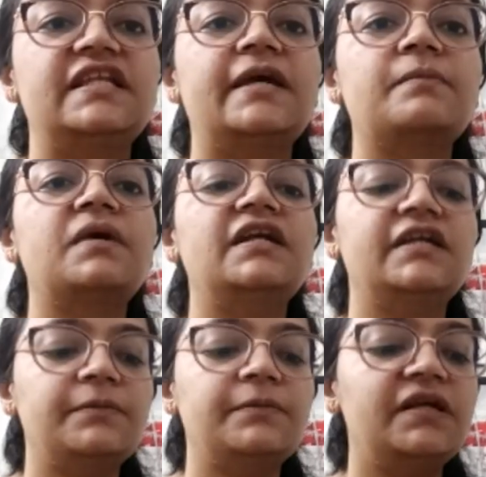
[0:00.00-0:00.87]
like
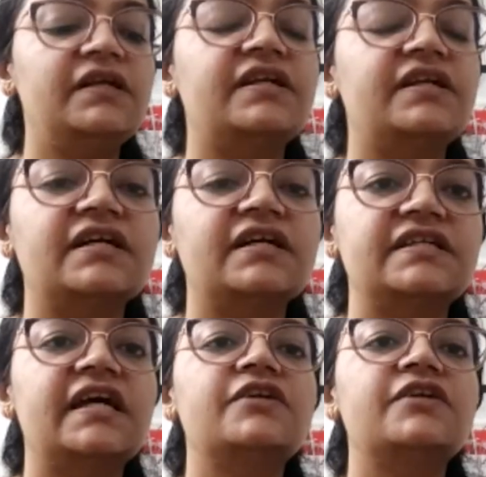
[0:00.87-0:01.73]
multiple drugs,
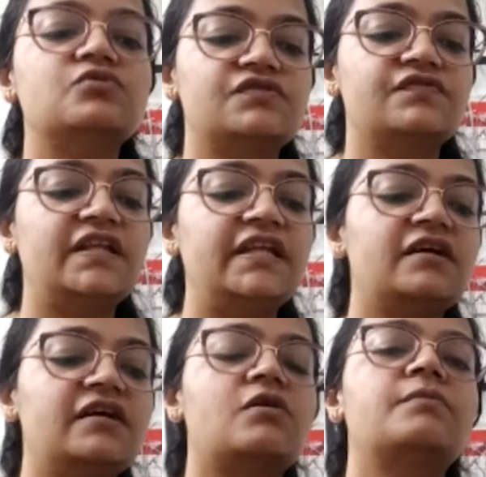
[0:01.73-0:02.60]
they are usually
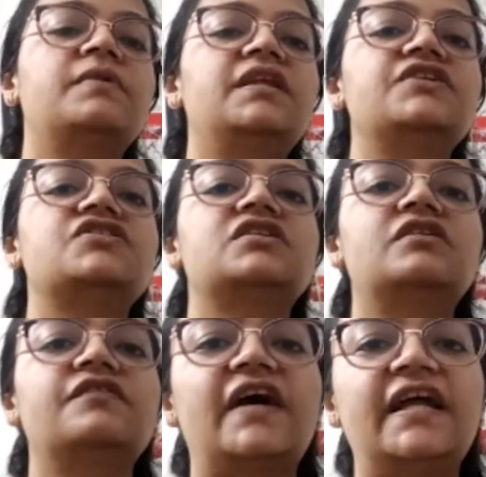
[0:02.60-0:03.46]
a combination
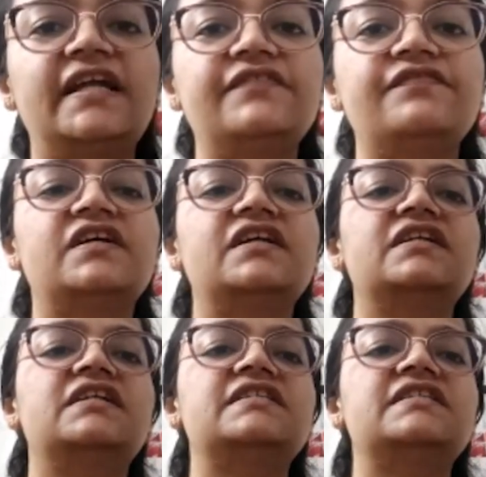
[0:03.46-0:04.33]
of
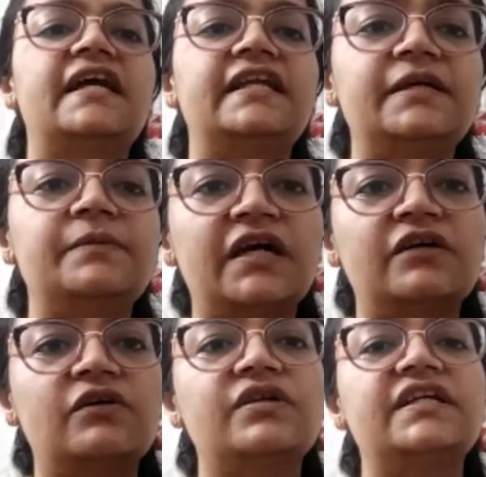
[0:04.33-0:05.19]
antifungals,
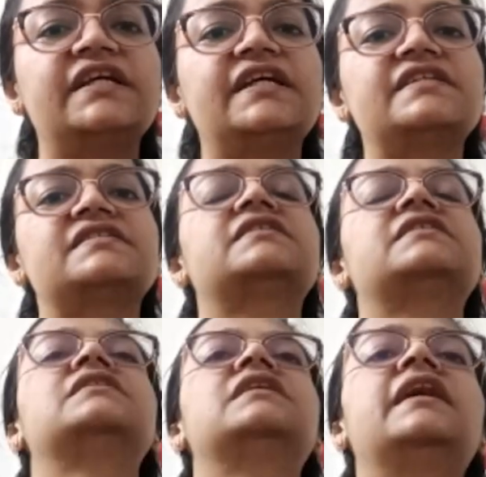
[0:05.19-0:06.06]
antibiotics,
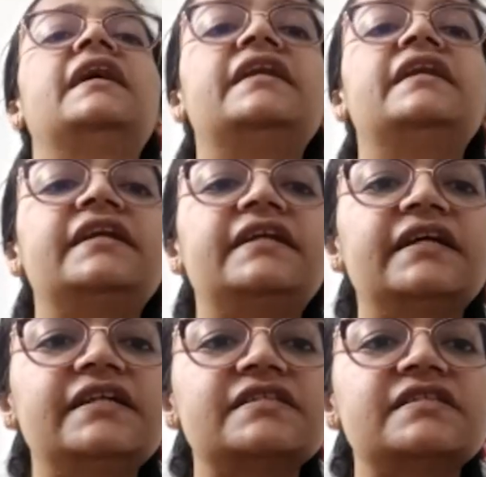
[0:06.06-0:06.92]

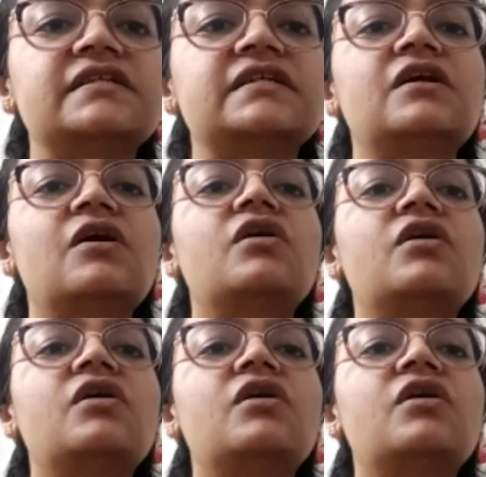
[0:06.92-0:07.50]
irritants, or